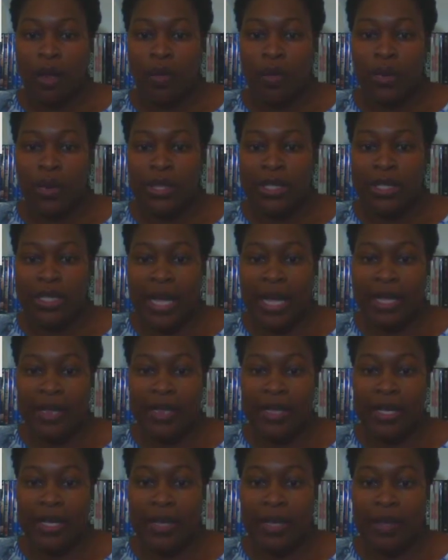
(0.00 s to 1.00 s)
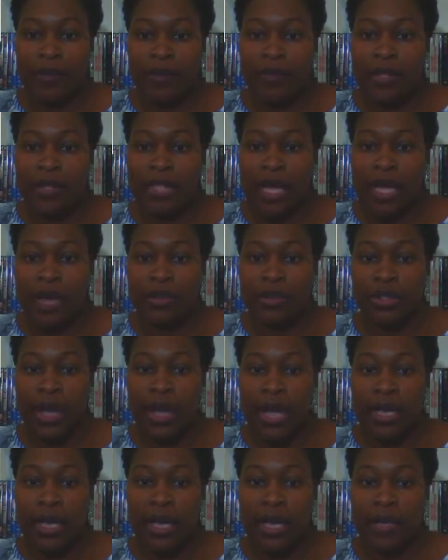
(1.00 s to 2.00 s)
What did I think of the
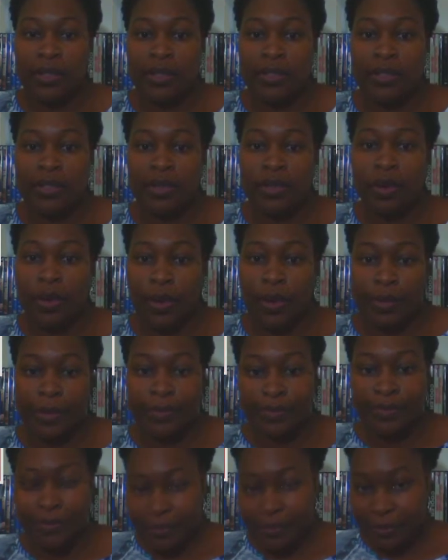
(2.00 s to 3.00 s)
soundtrack and score?